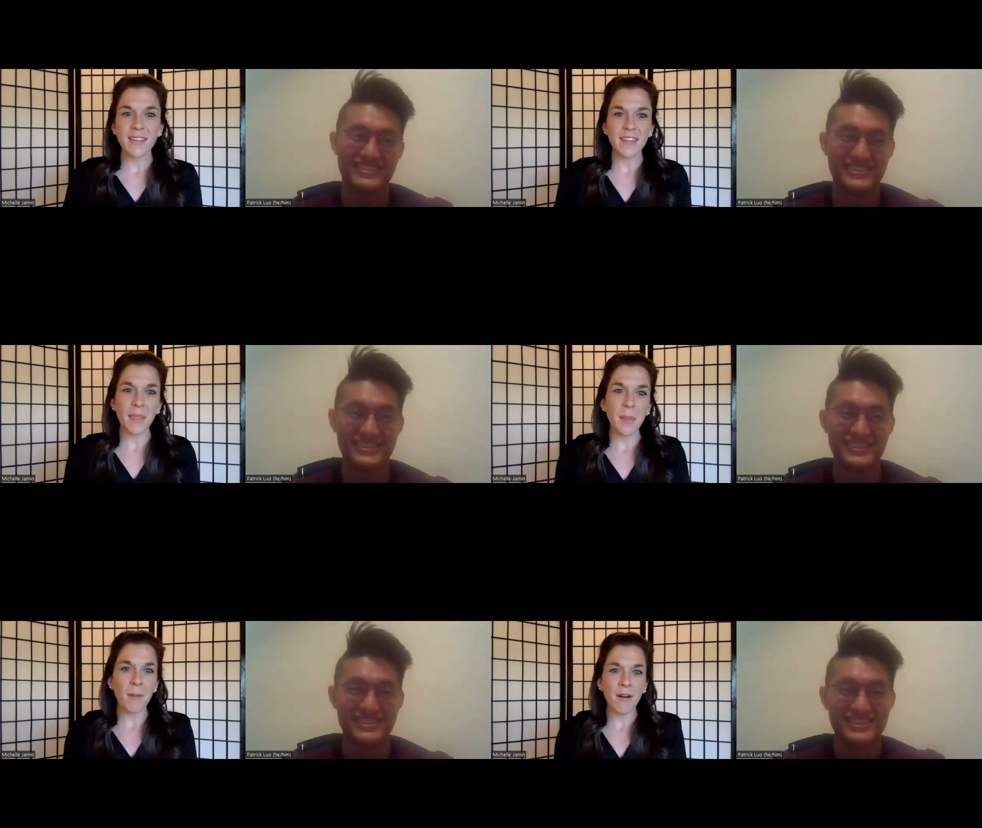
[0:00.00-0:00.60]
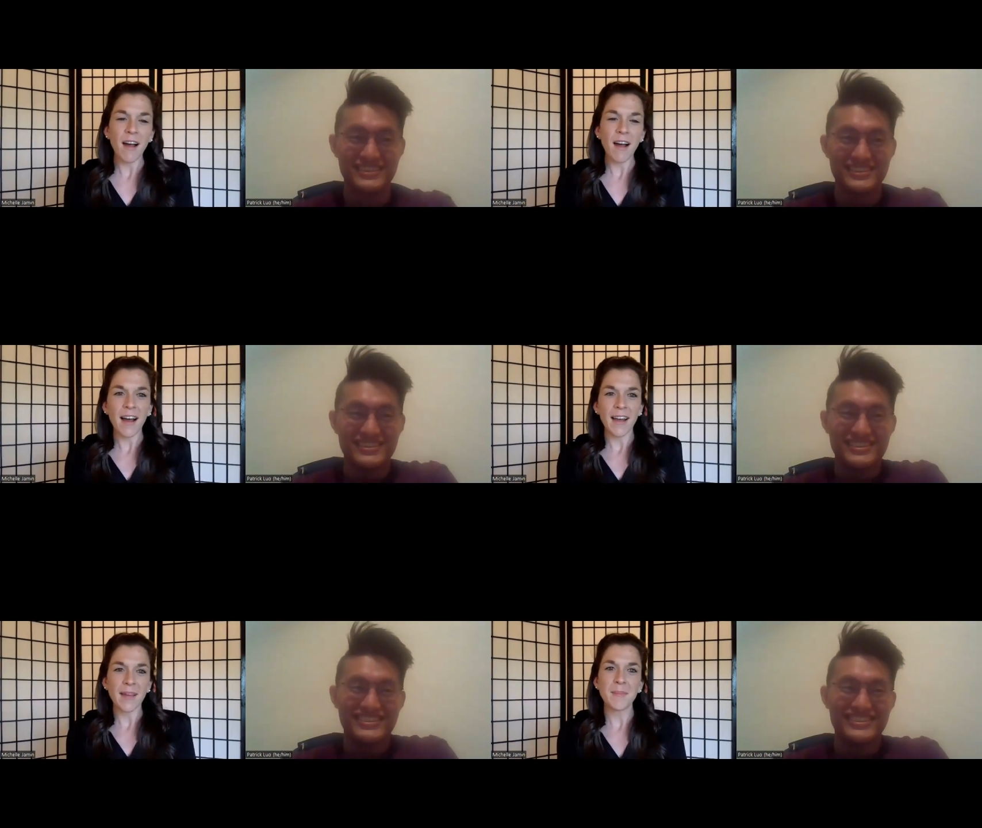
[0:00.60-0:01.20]
Speaker 1: set the bar
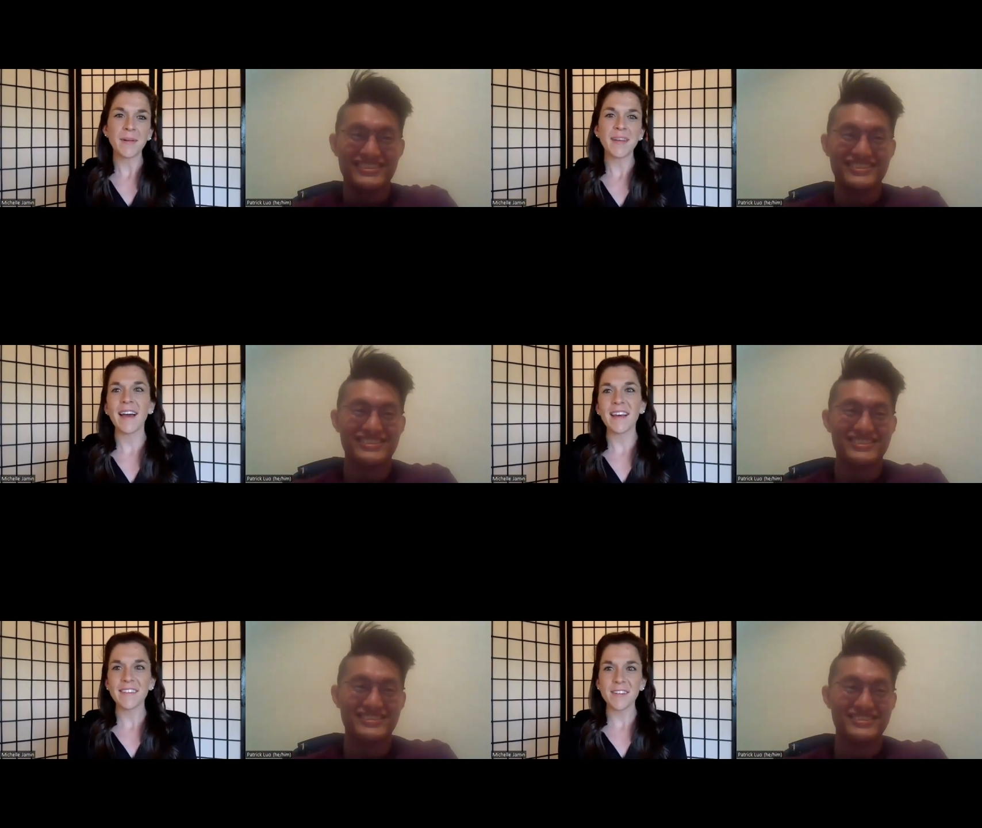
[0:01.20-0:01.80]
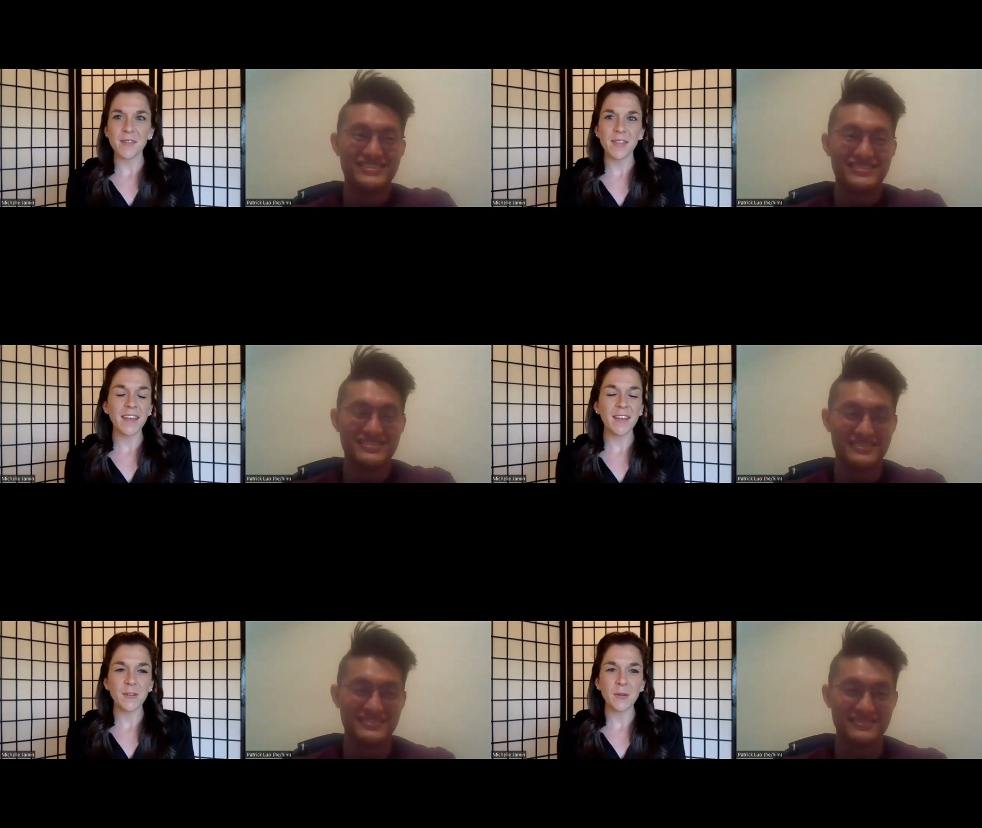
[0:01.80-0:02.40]
high. But yeah, so
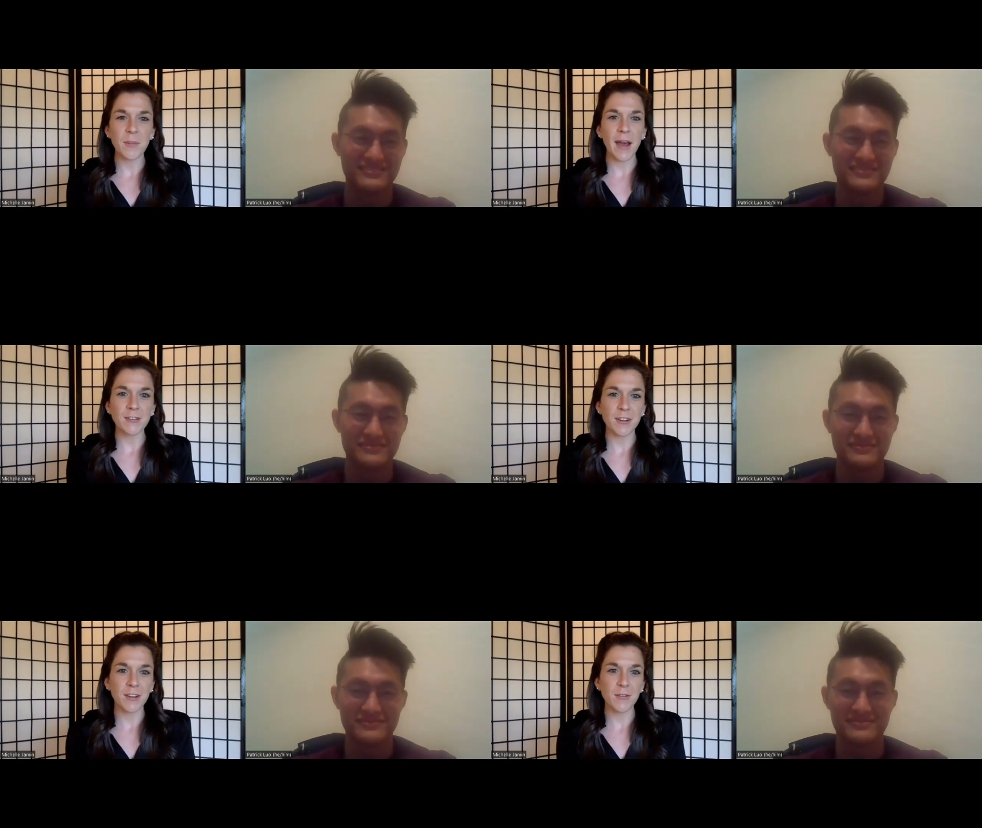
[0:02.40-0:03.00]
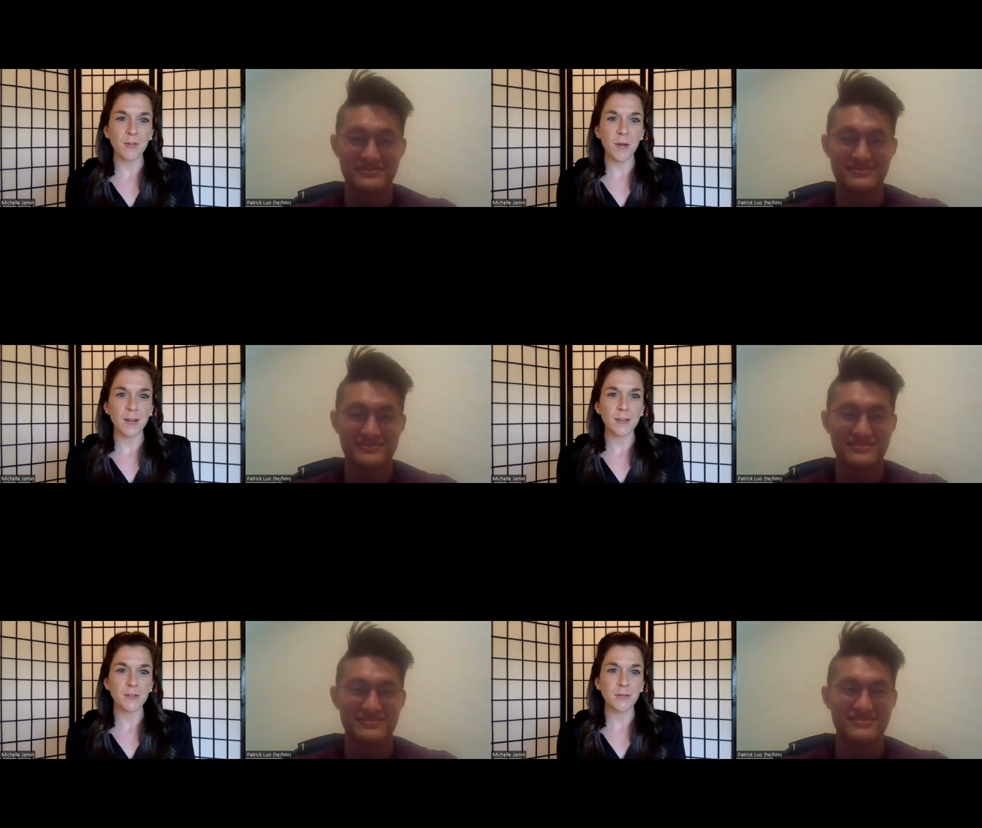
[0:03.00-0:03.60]
thank you, Patrick, so
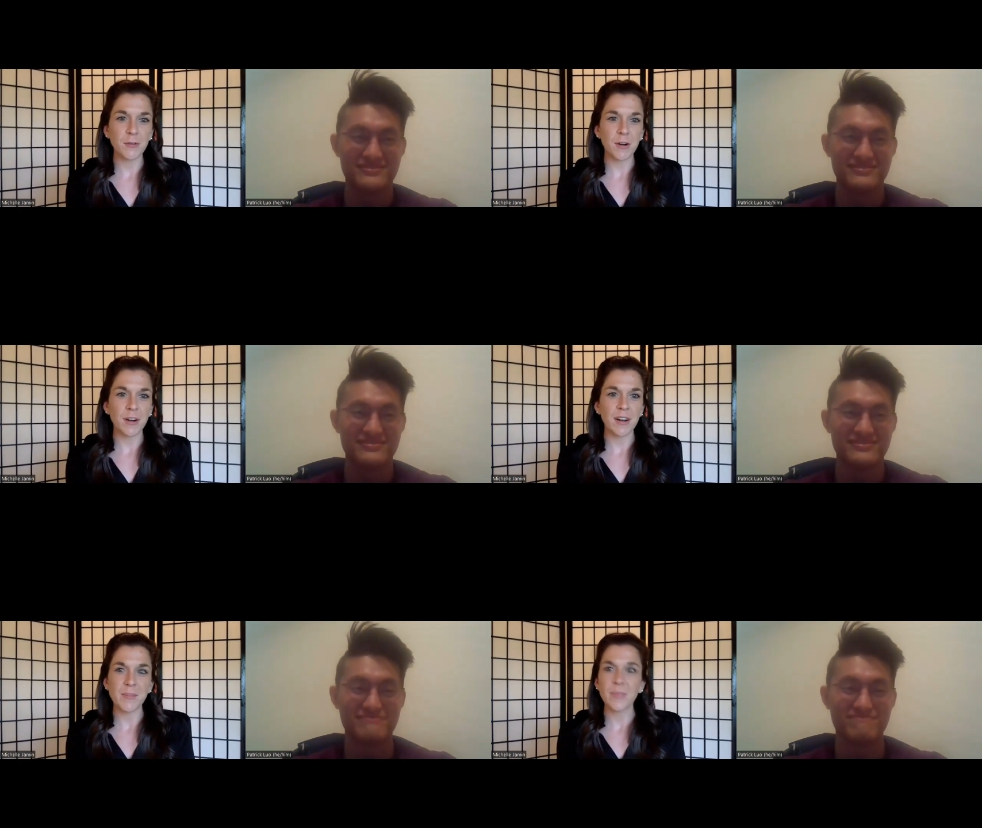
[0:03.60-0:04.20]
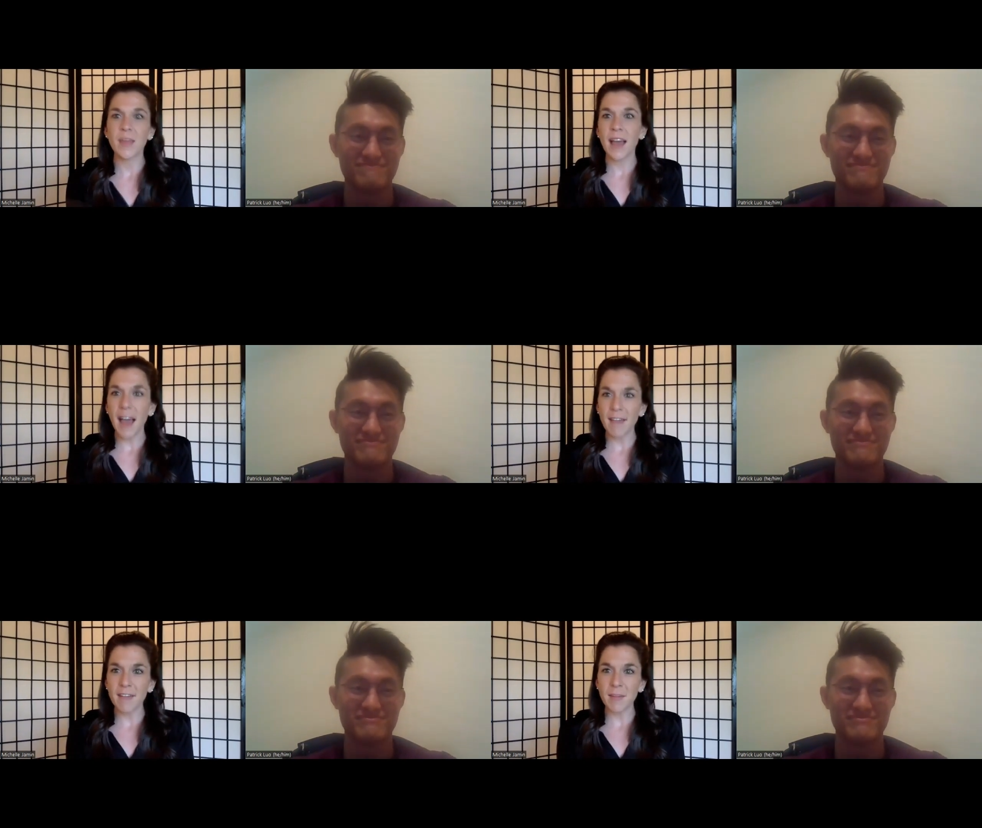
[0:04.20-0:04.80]
much for
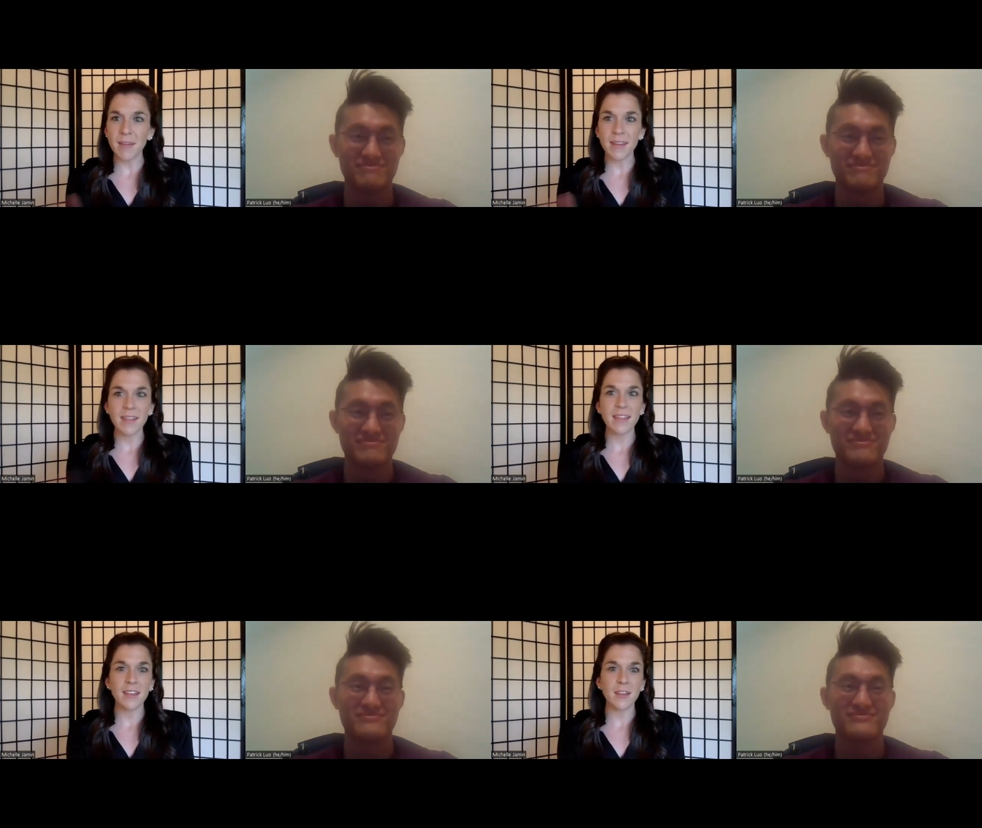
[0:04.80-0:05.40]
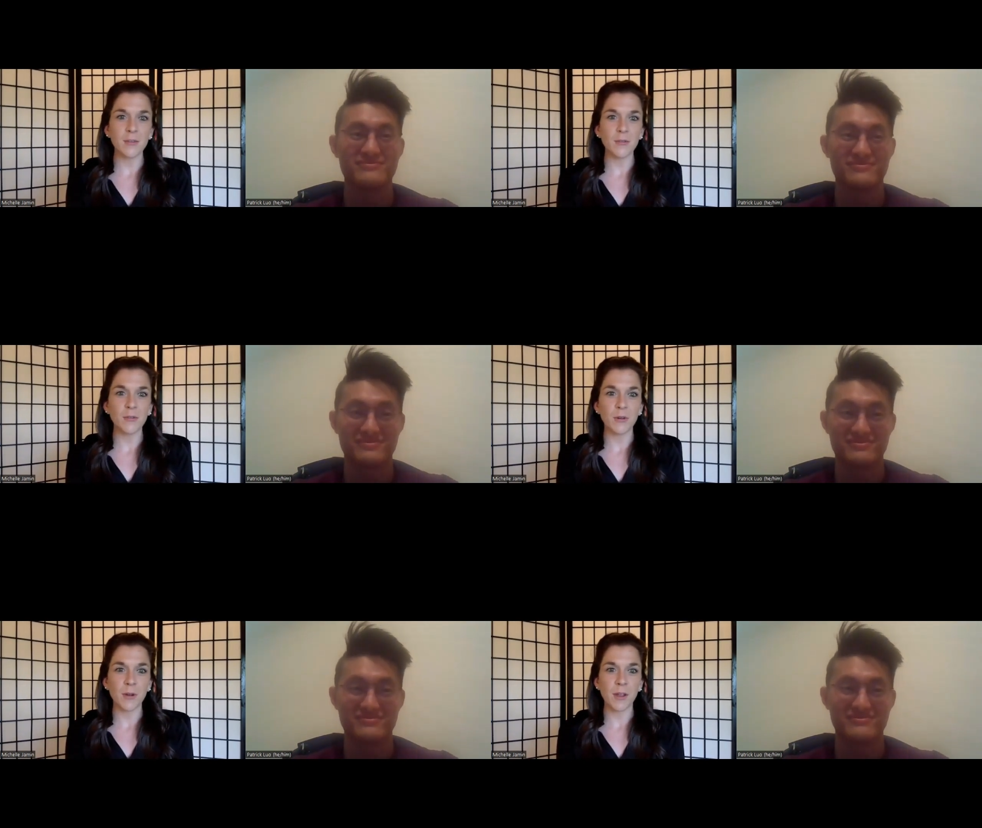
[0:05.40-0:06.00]
having me. Thank you
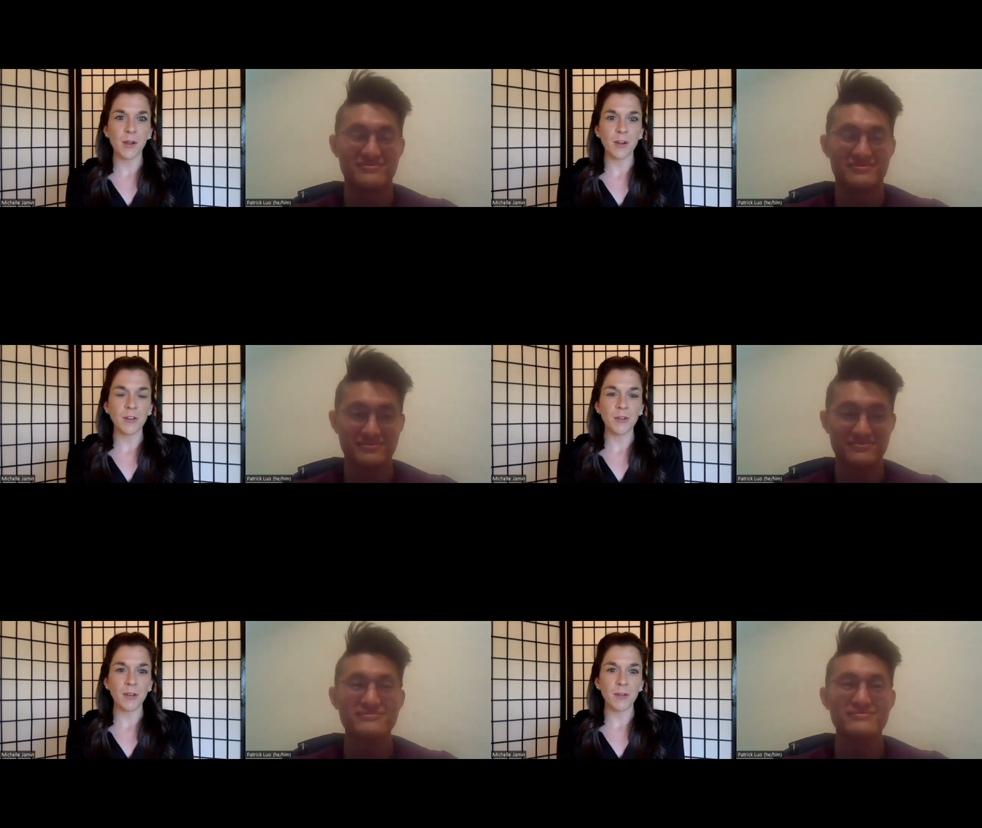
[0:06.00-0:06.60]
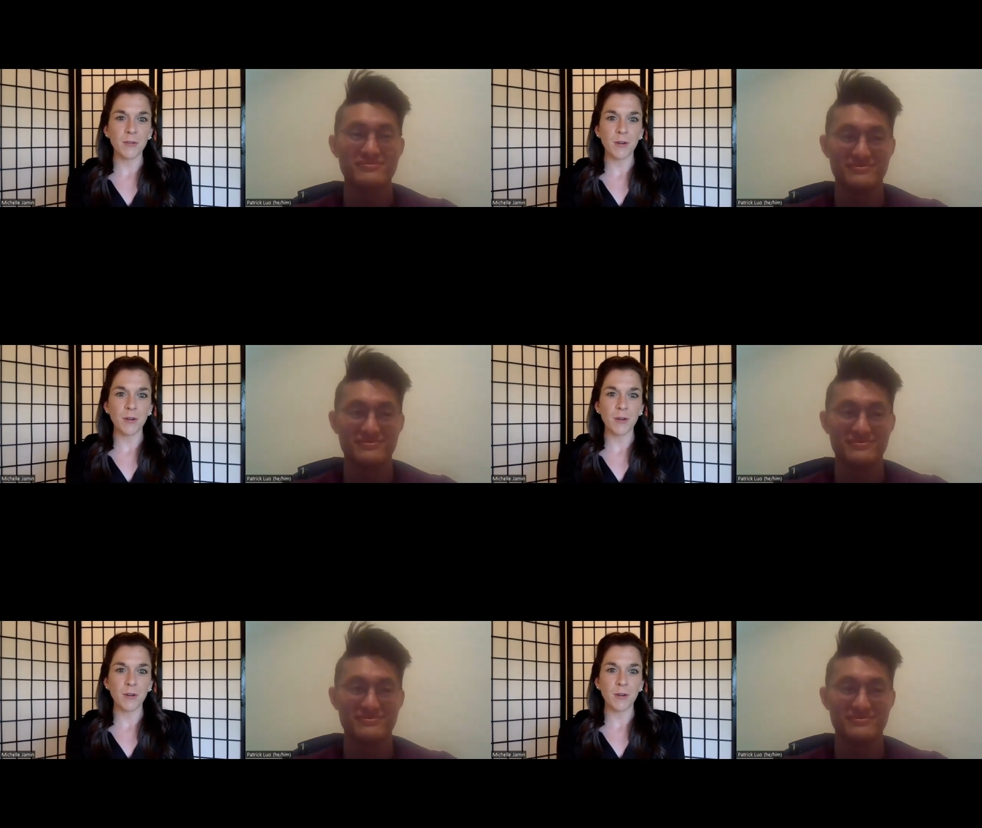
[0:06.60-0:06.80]
for what you're doing